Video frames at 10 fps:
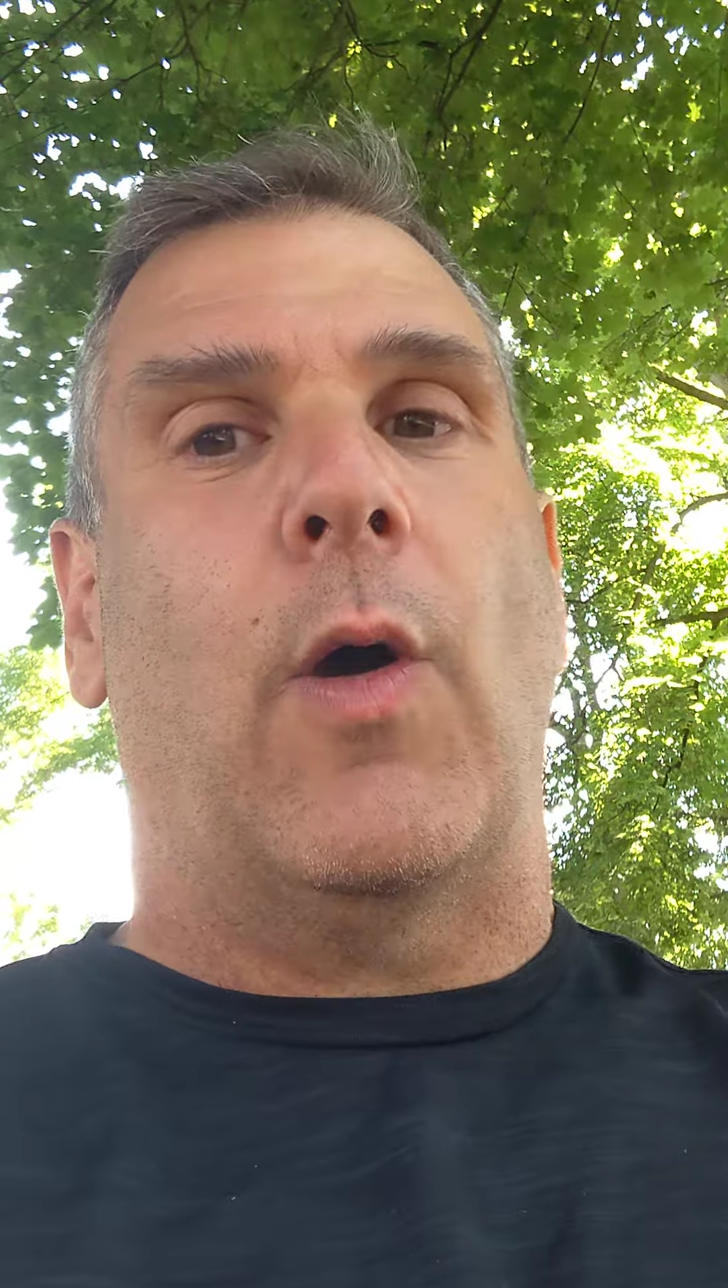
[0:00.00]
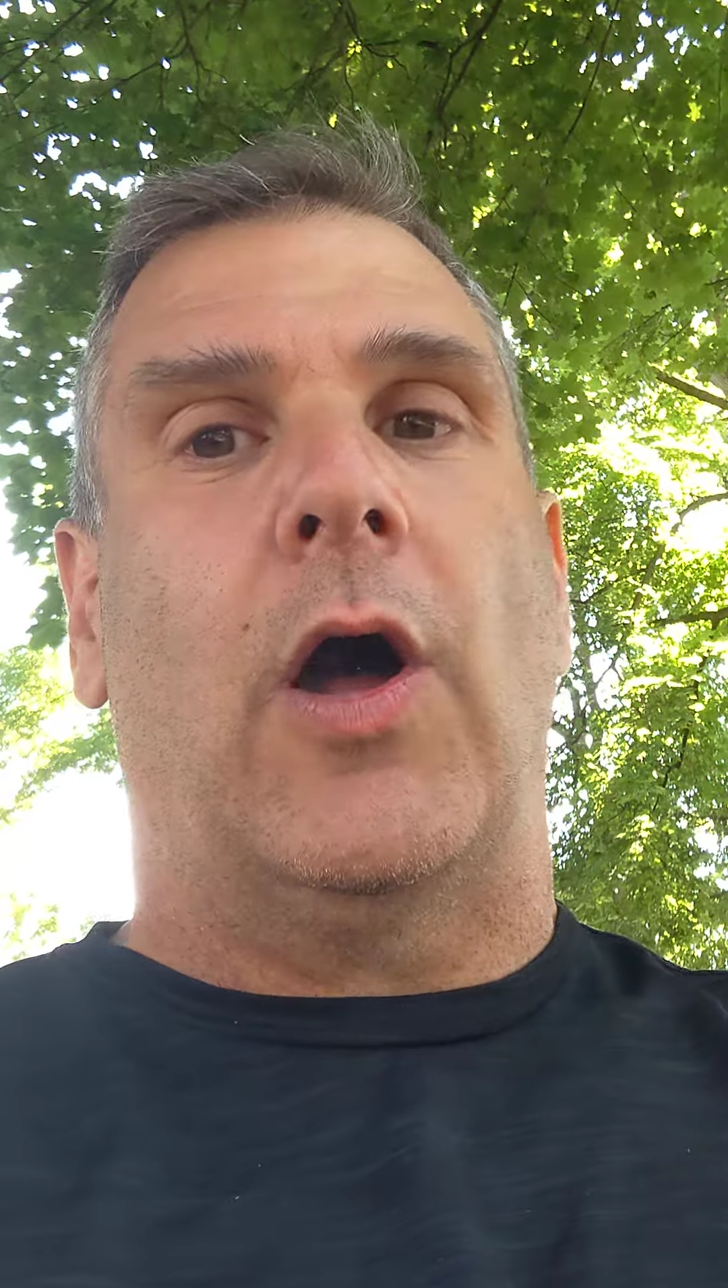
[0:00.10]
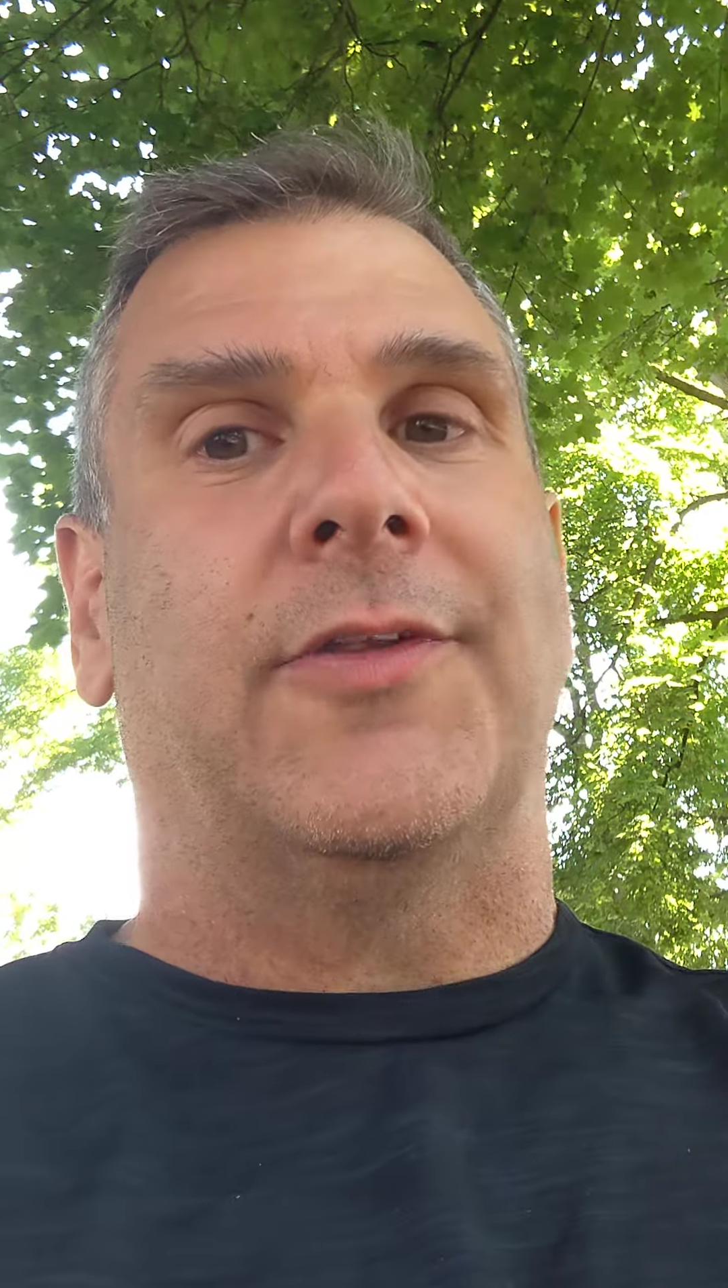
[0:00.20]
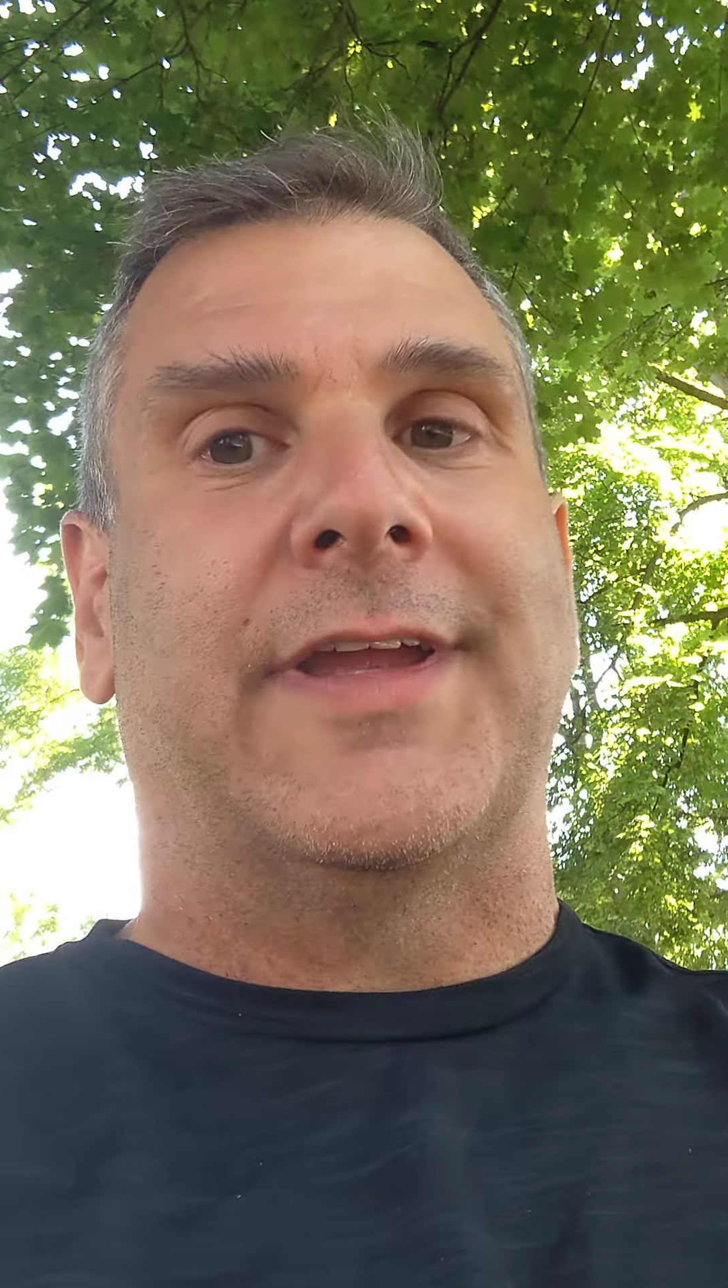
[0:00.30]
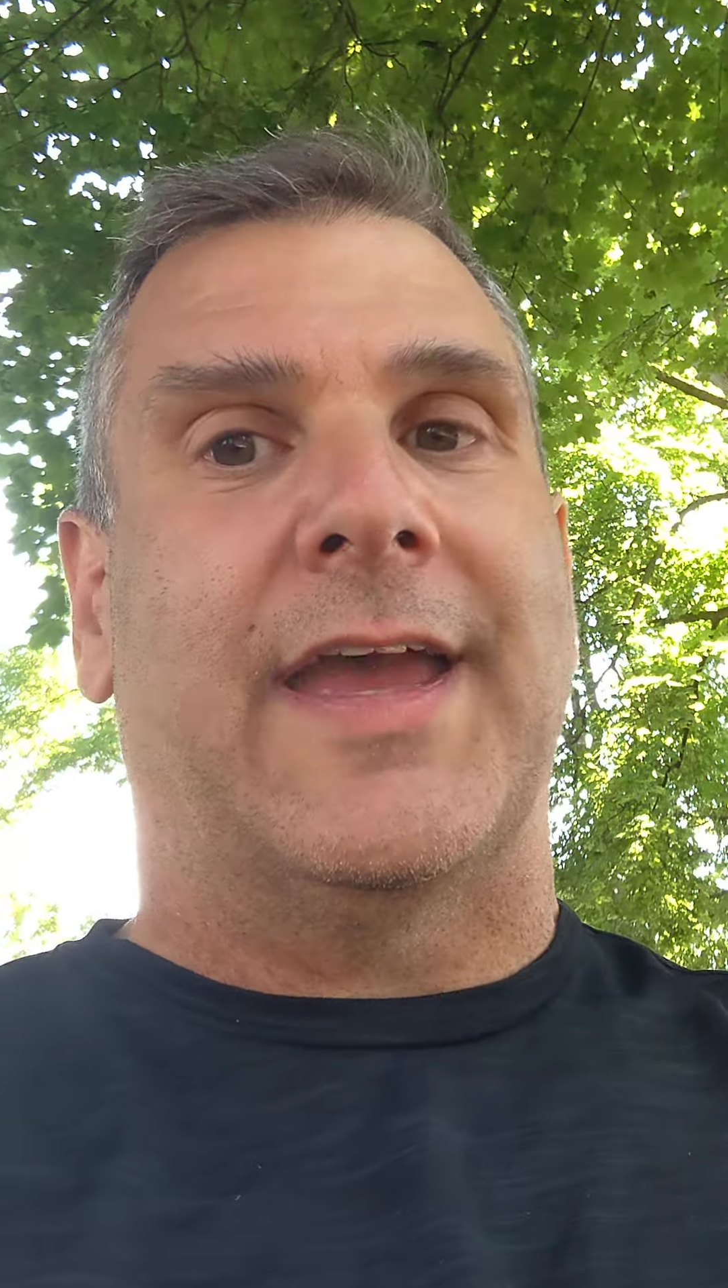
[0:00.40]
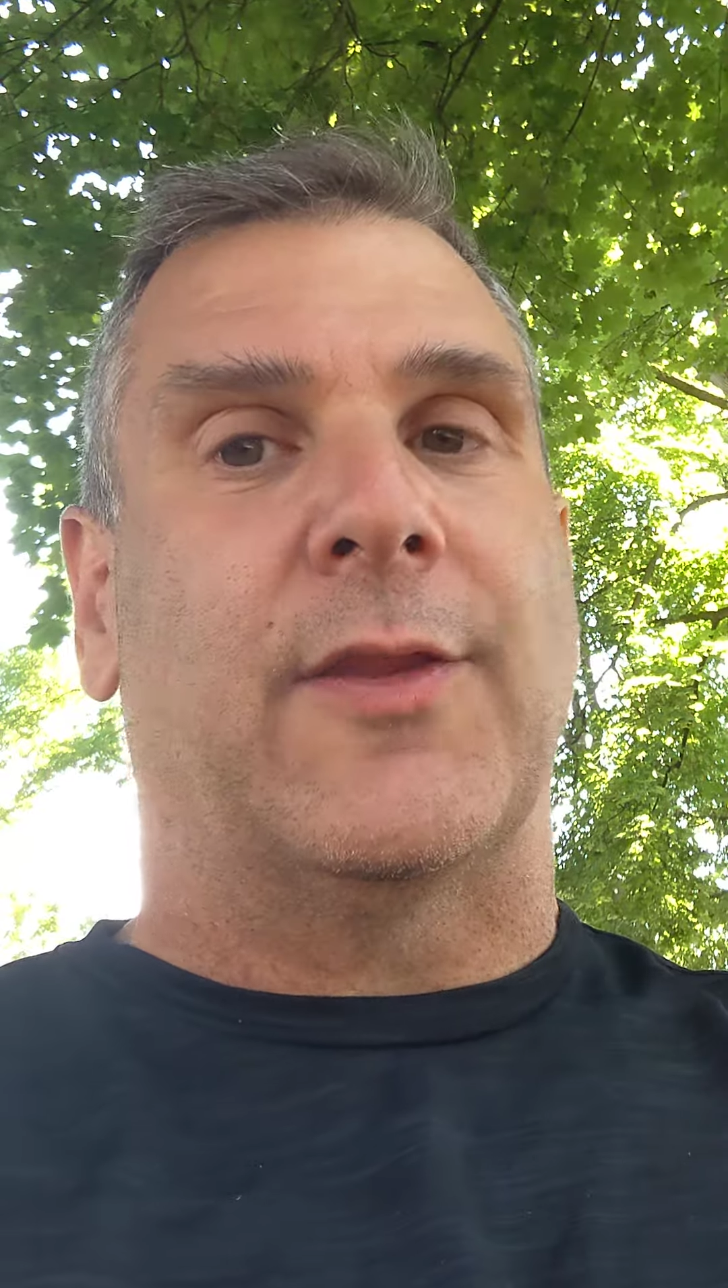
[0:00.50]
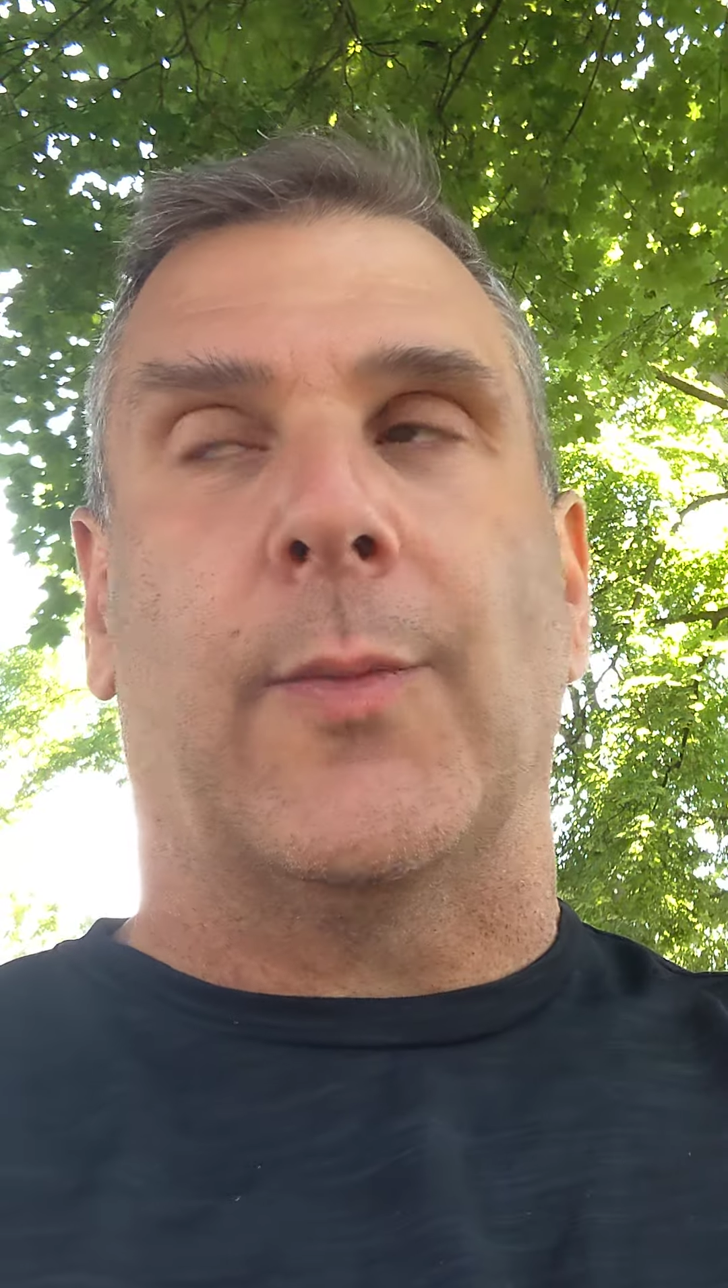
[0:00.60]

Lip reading: altogether